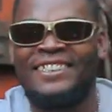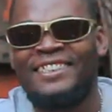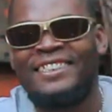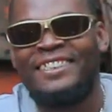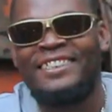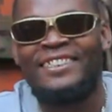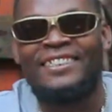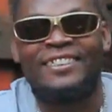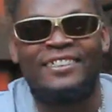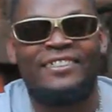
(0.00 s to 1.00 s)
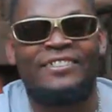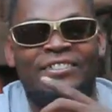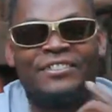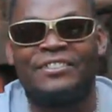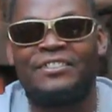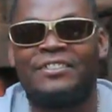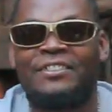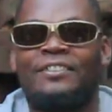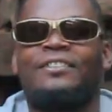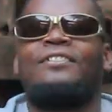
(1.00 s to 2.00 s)

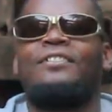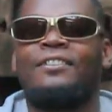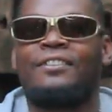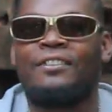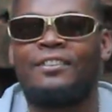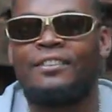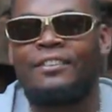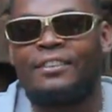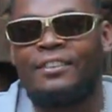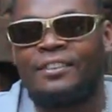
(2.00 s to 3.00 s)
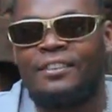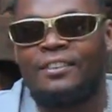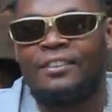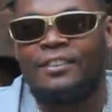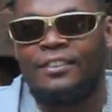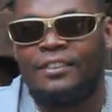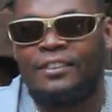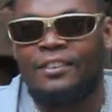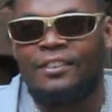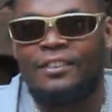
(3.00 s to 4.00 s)

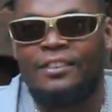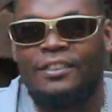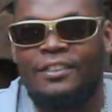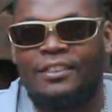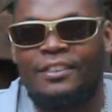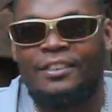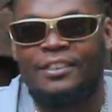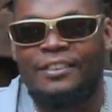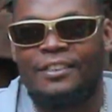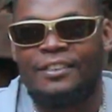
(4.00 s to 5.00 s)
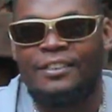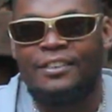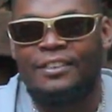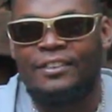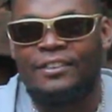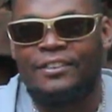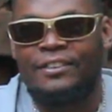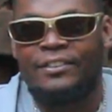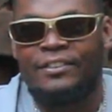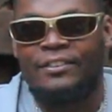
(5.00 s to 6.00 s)

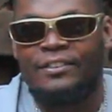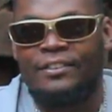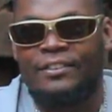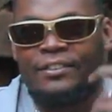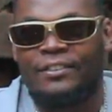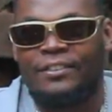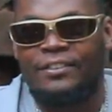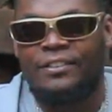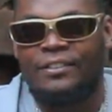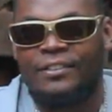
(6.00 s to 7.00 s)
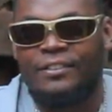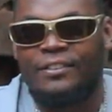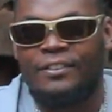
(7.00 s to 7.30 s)
(silent)